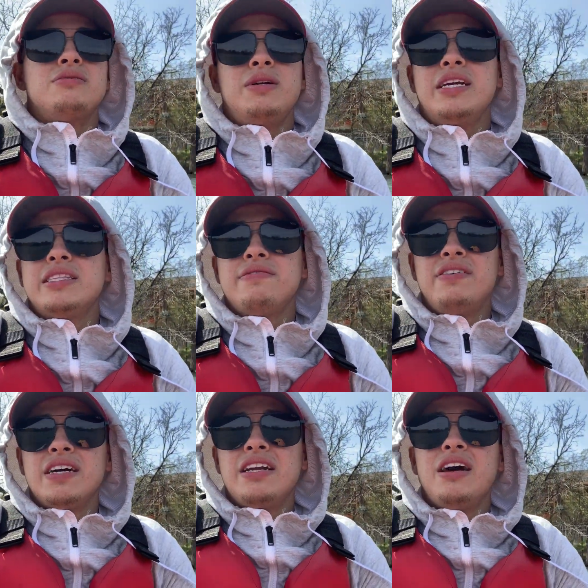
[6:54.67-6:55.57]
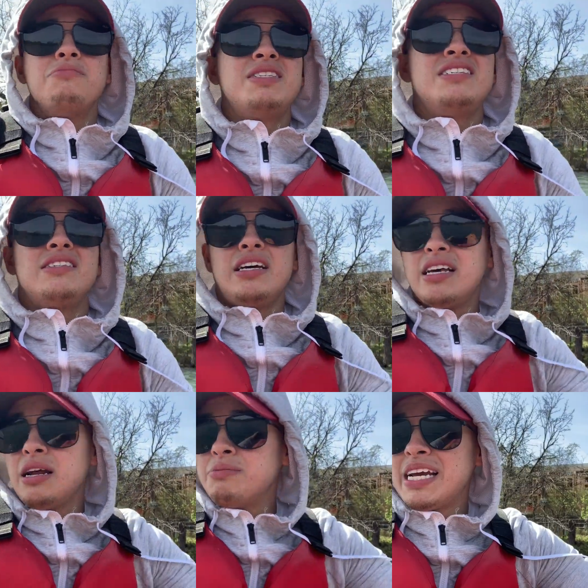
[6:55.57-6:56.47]
I'm ready to get the fuck out of here. I'm
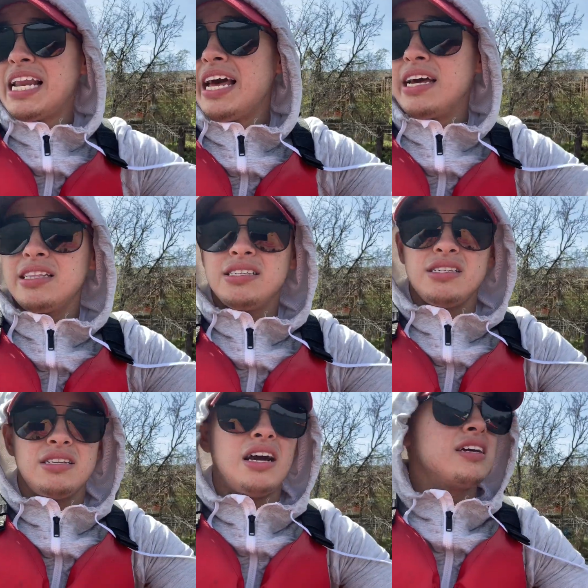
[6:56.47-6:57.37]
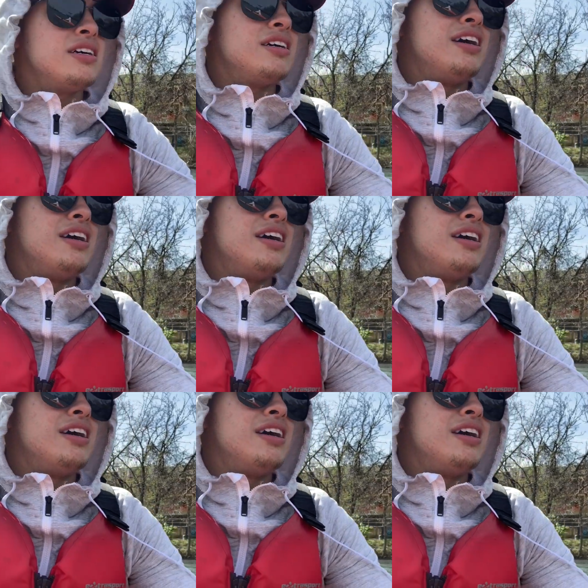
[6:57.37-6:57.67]
seasick and I'm jet lagged. This is not good.